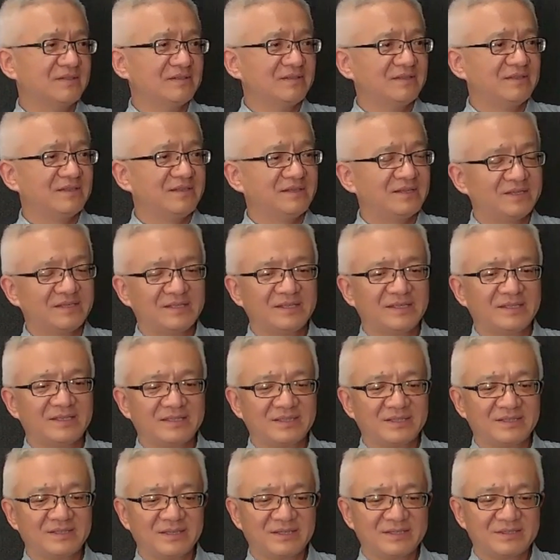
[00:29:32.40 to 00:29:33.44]
And
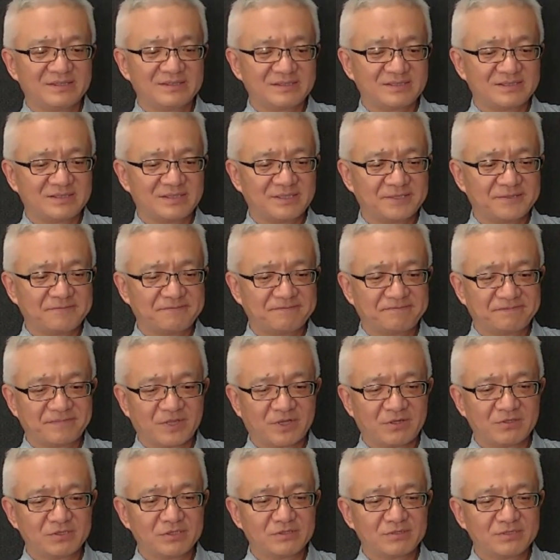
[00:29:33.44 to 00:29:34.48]
there's
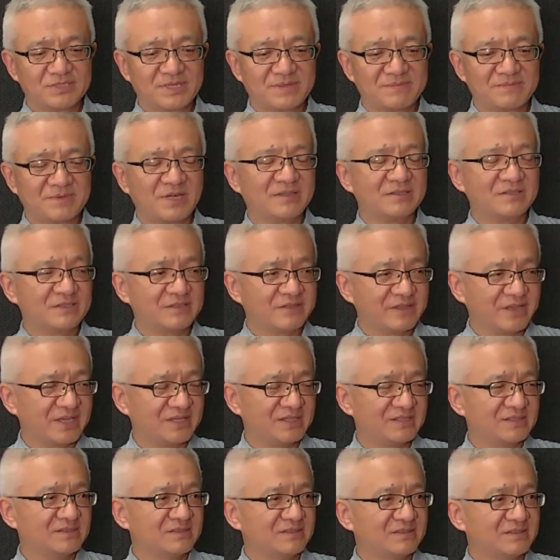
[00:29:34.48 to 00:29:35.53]
also some other
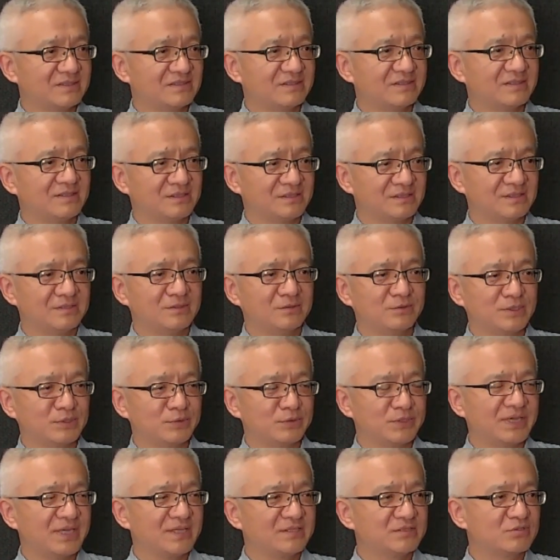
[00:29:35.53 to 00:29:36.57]
thing we
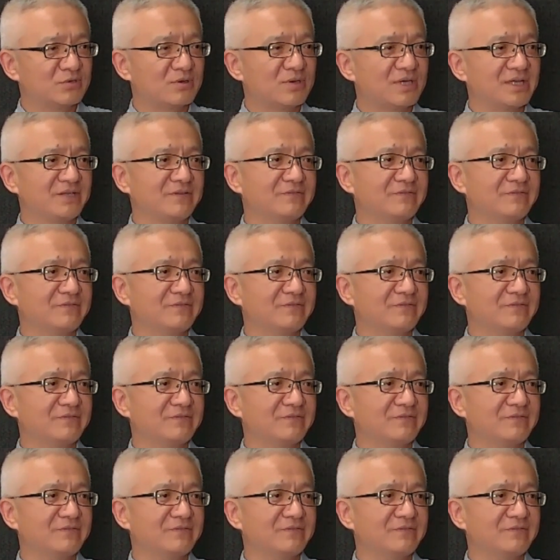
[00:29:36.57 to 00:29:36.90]
can try.